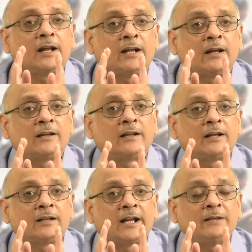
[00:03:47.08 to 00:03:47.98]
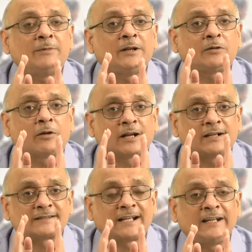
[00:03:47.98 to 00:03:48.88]
alignment or
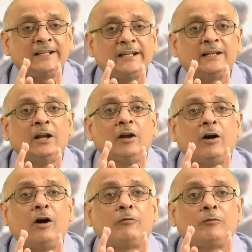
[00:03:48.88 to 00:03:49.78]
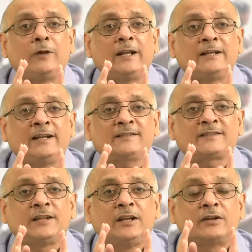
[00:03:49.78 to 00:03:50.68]
assigning of
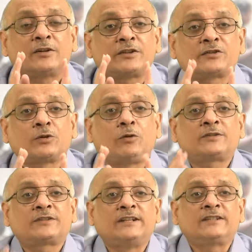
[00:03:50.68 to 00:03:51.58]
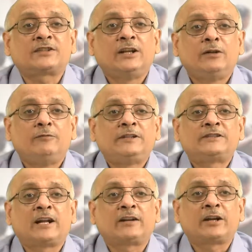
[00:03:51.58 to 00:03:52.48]
various resources which
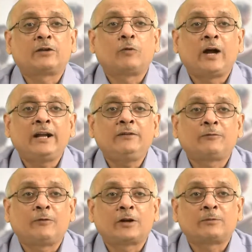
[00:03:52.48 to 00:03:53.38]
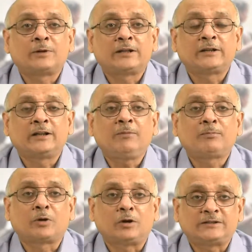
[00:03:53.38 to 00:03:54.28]
are required for a particular
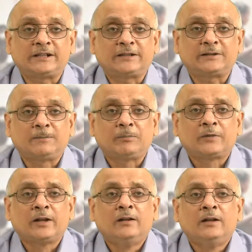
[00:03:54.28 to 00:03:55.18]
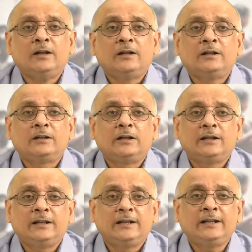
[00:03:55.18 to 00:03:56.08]
project.
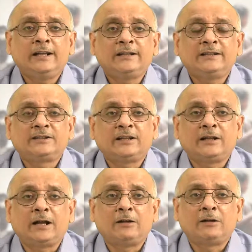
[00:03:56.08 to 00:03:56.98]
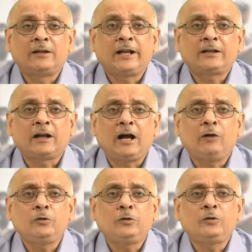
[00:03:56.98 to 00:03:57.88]
In addition,
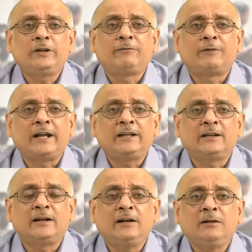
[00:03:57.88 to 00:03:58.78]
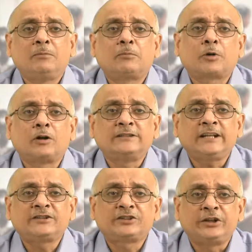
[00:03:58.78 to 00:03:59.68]
how do you define a
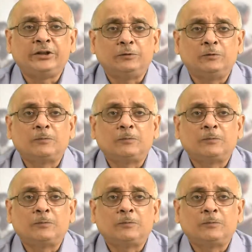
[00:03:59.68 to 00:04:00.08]
project schedule?